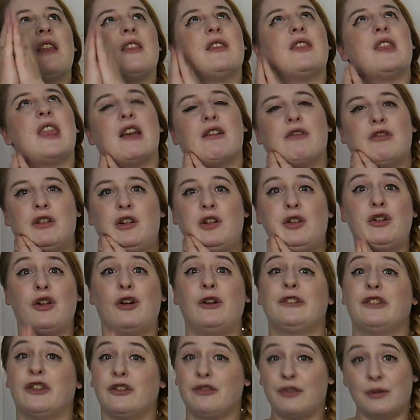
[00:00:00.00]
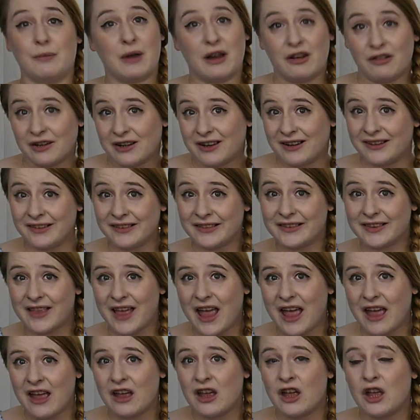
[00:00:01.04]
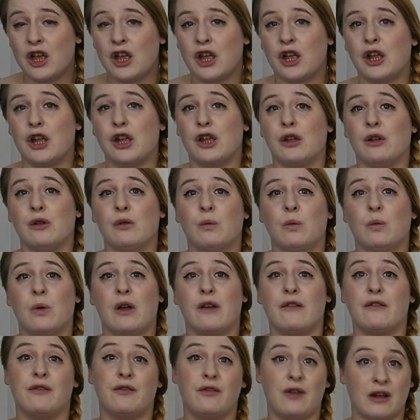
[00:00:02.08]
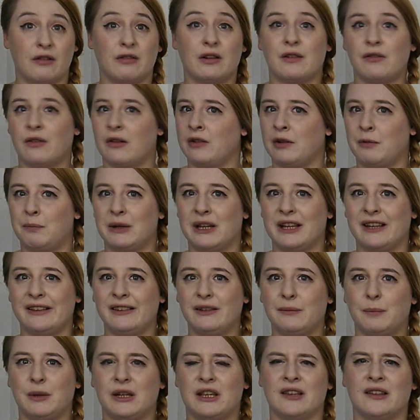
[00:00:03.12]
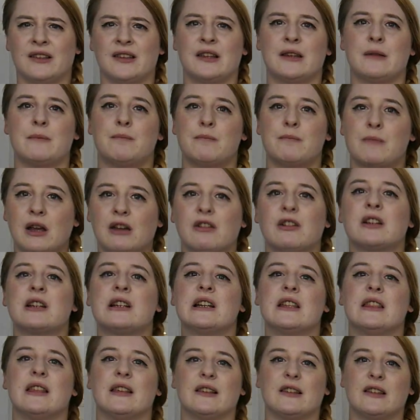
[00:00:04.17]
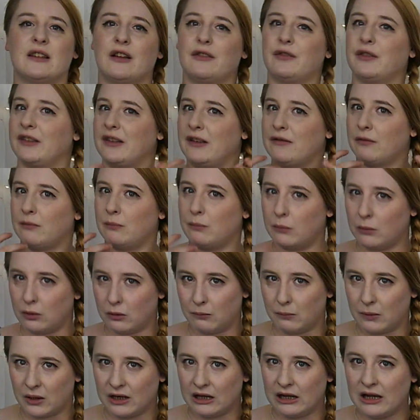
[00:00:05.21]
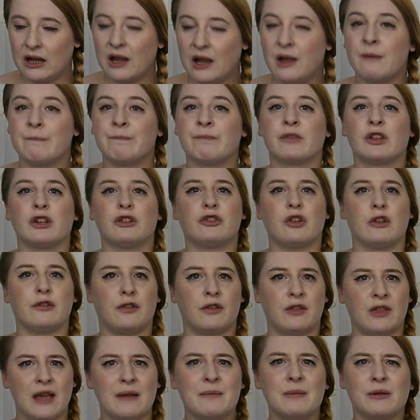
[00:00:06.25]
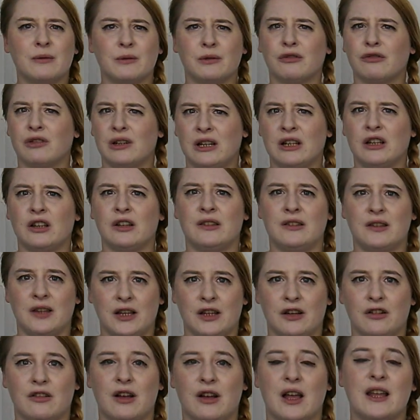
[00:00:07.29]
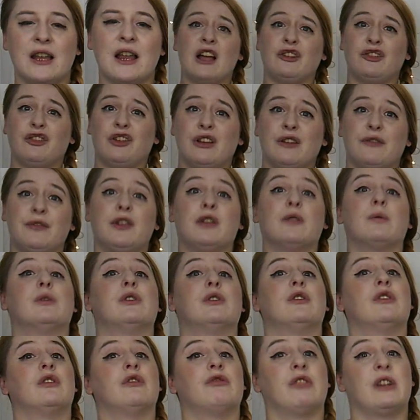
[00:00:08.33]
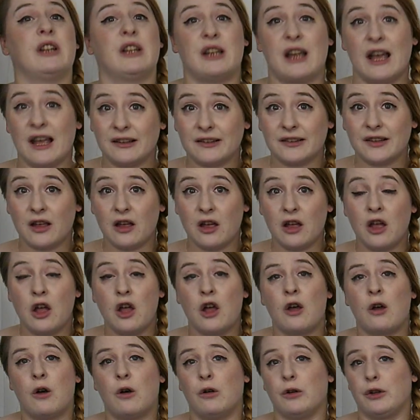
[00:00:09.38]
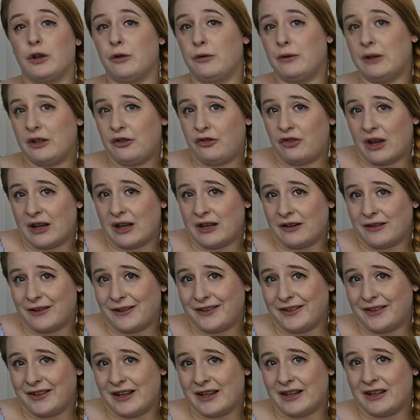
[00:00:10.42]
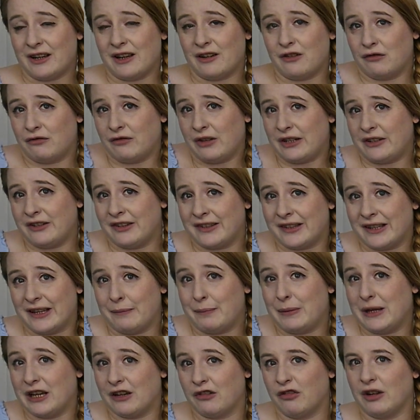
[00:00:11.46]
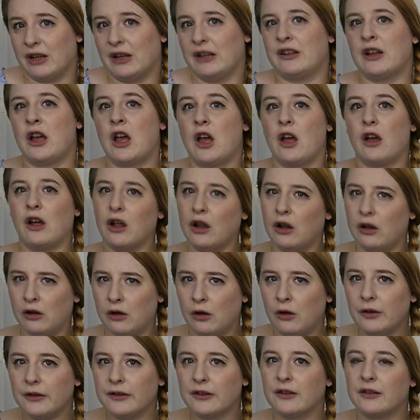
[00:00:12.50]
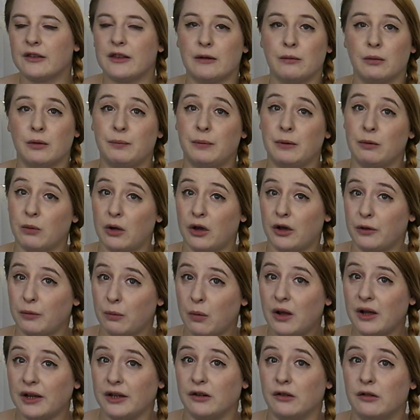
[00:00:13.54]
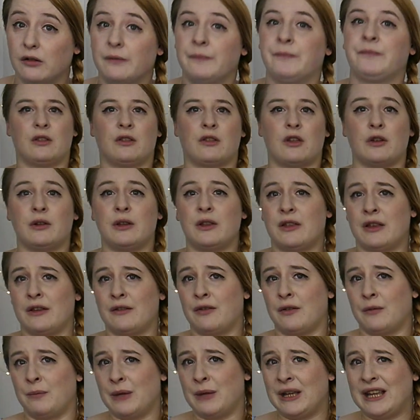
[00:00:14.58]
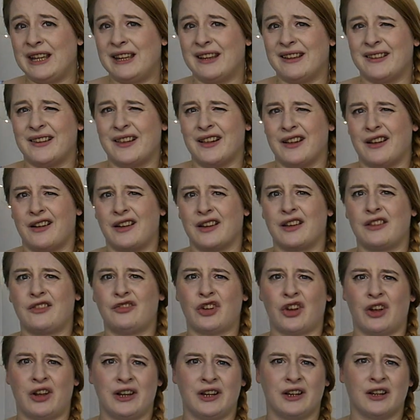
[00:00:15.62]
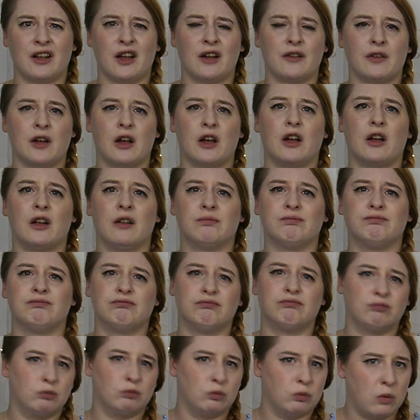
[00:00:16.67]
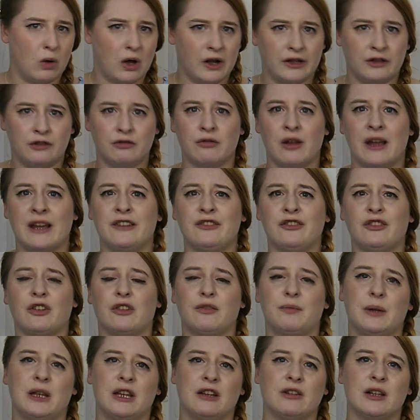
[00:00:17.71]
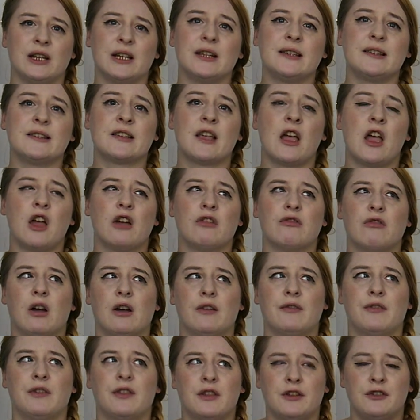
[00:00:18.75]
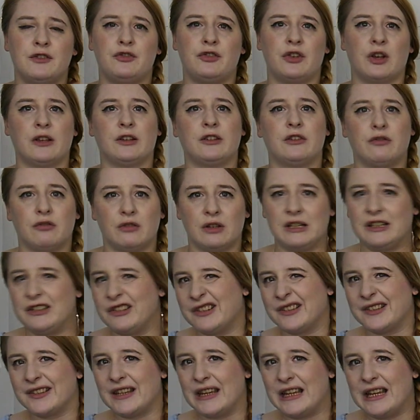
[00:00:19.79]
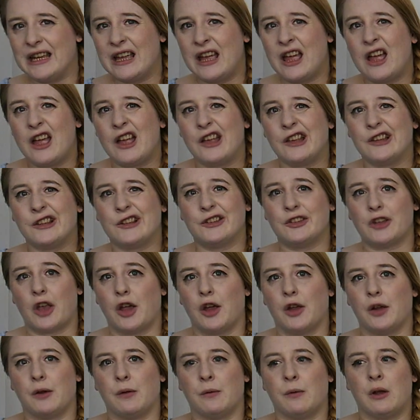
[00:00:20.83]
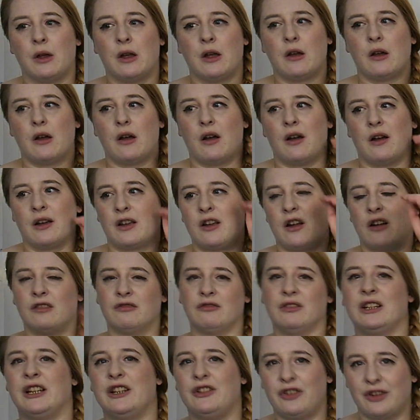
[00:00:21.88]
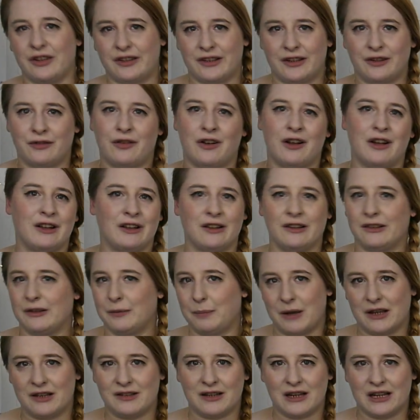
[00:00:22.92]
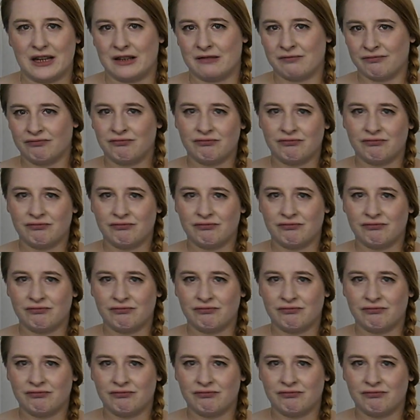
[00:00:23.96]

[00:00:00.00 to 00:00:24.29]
there were a lot of Americans there who were very, very pleased, because in America this stuff is even more money. So for them it was a really good deal. And actually, if you were a reenactor, or you did Jane Austen or Regency period a lot, they would be worthwhile. The only thing for me is that I try and cover a wide range of periods rather than just Regency, so I can't really justify spending